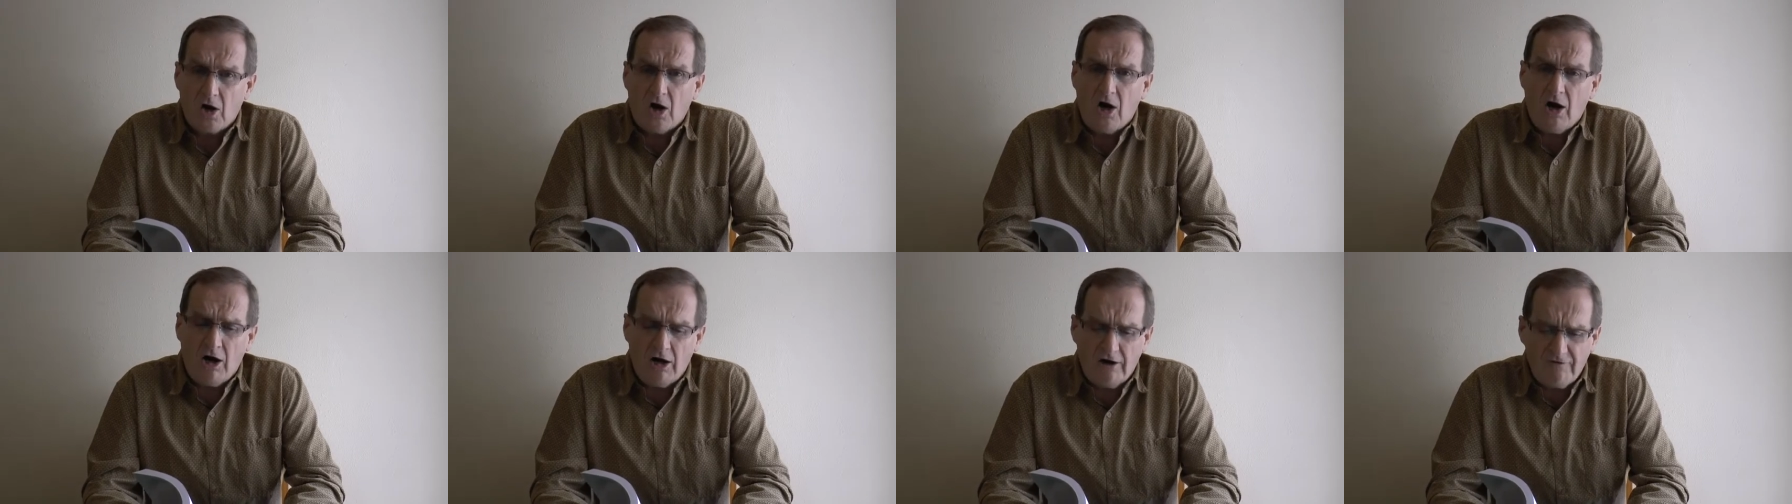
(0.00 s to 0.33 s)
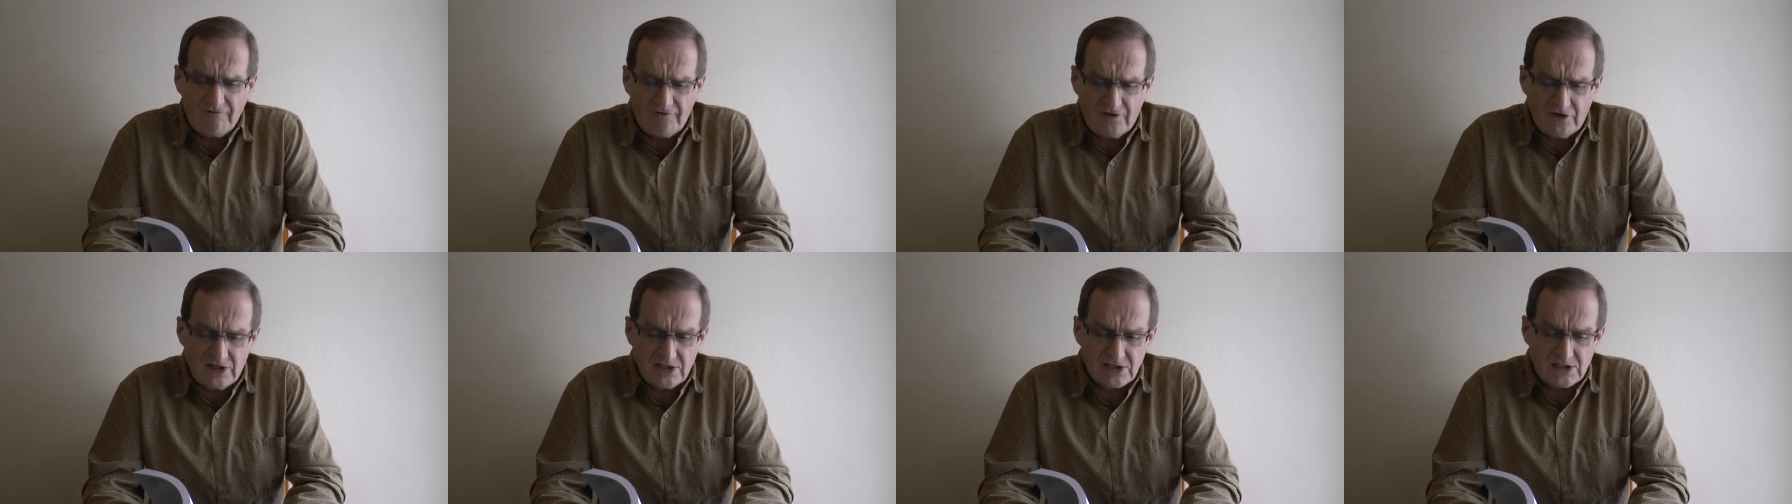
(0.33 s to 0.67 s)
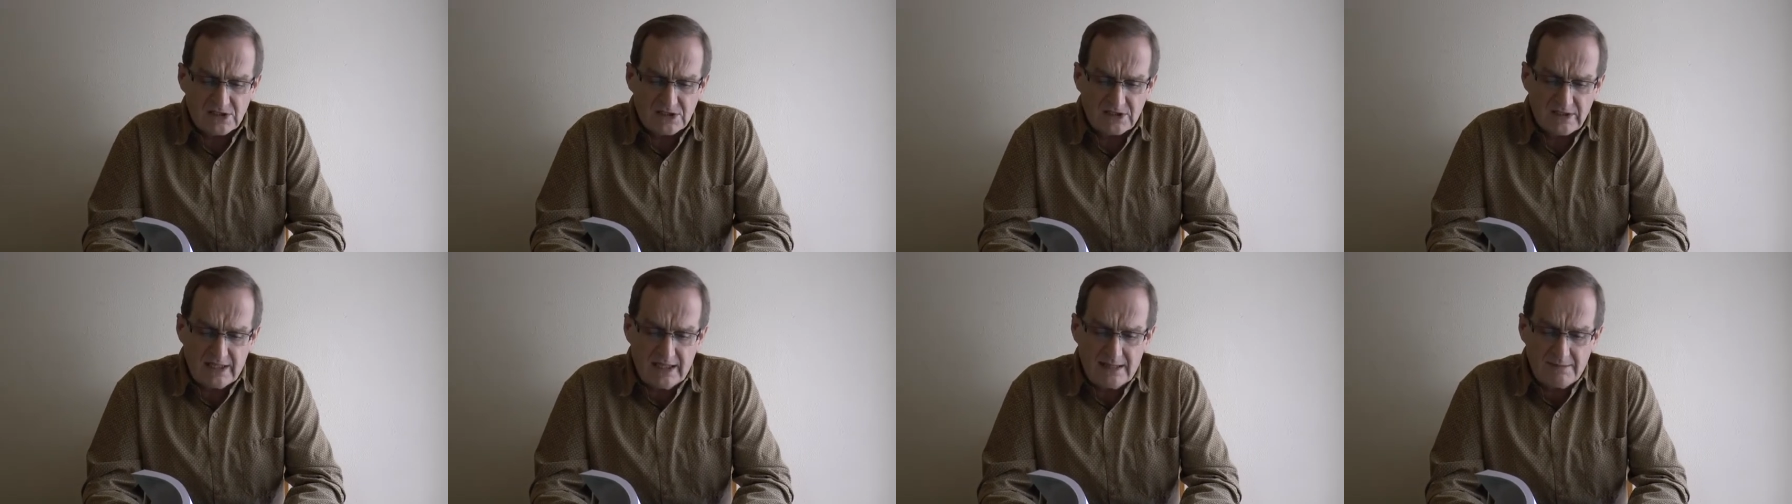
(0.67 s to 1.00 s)
Often it
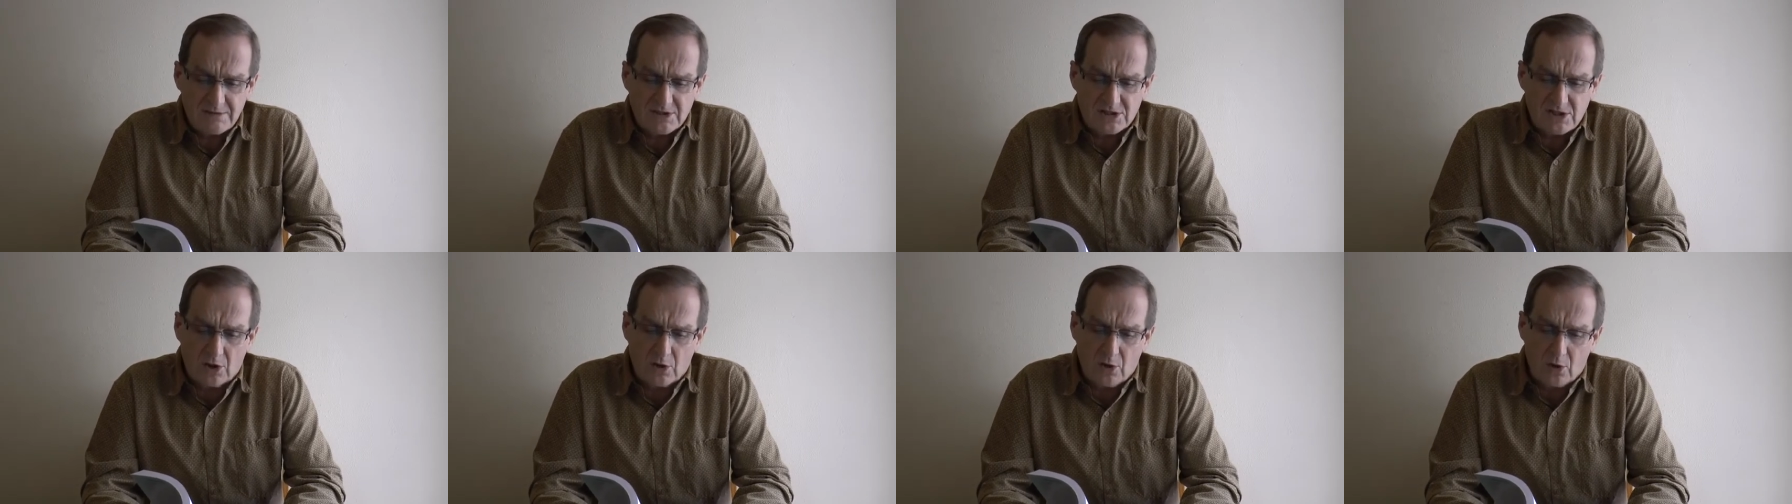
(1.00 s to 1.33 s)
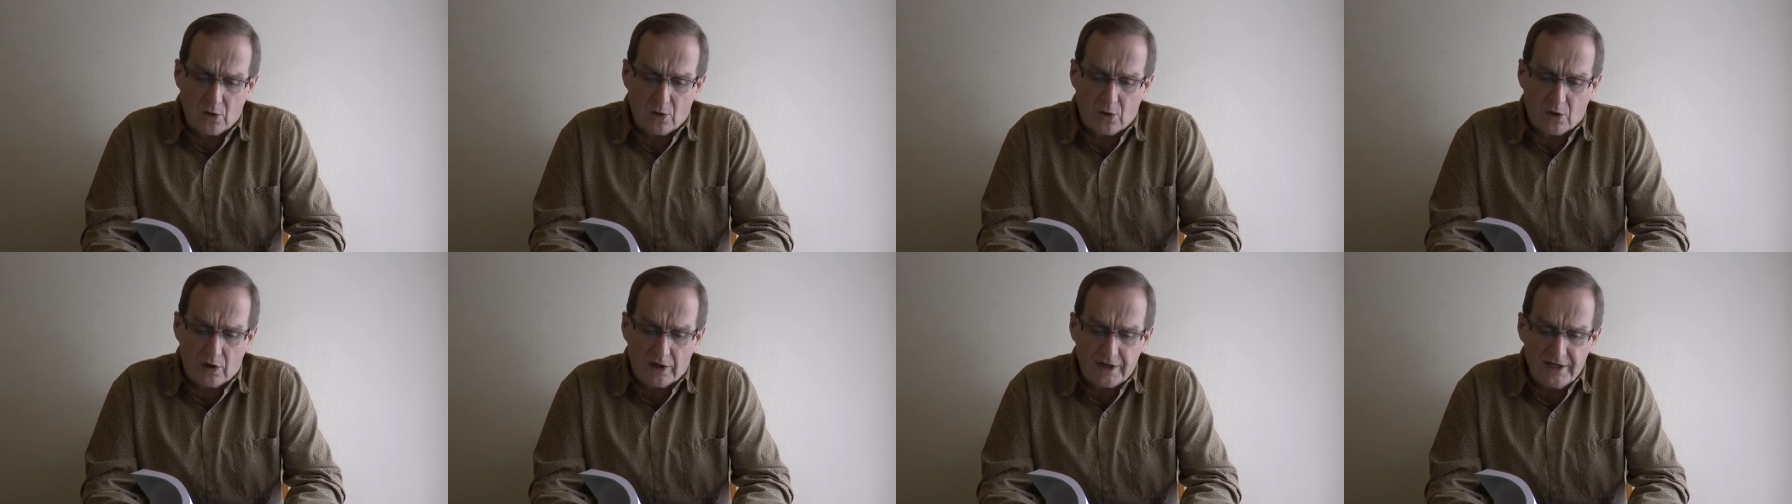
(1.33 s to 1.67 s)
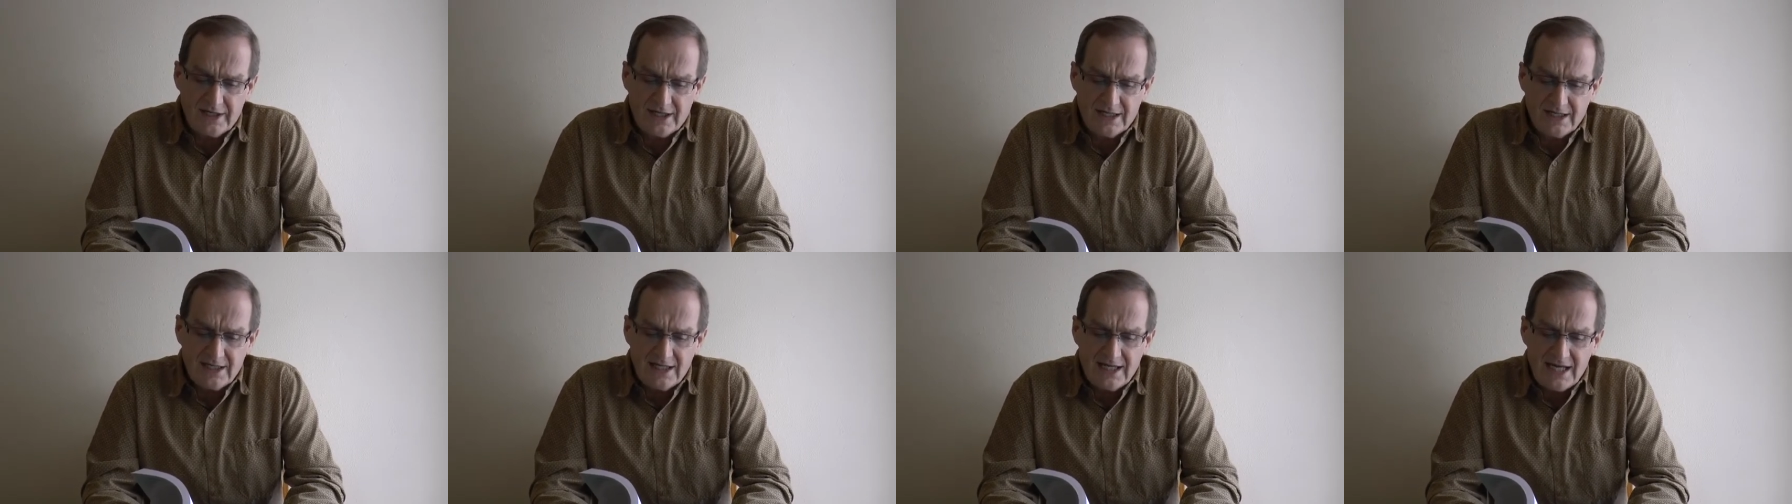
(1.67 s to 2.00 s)
seems the Lord